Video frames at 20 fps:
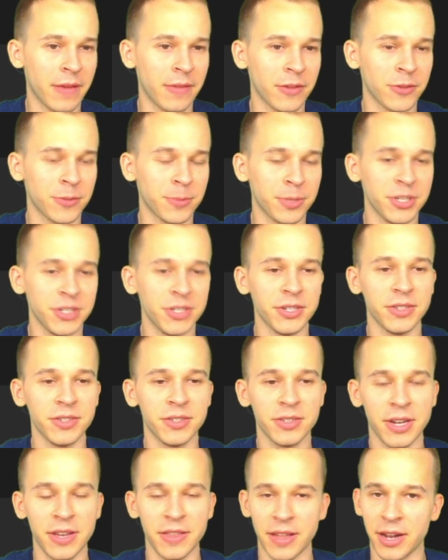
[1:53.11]
this preseason
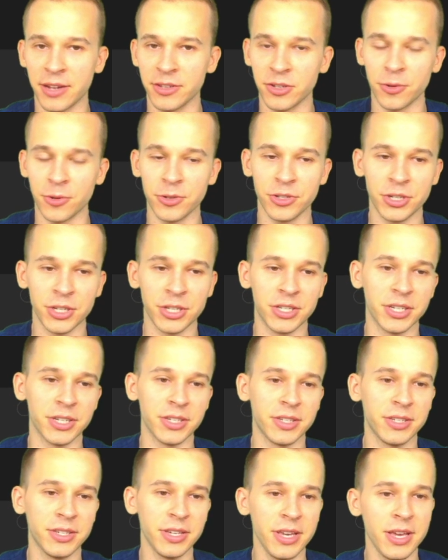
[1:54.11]
slate. That is always good to
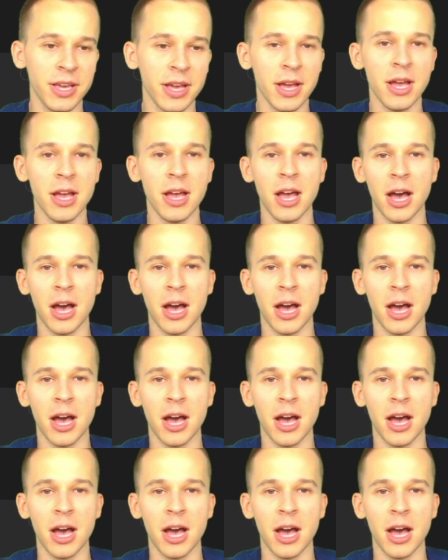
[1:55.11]
see.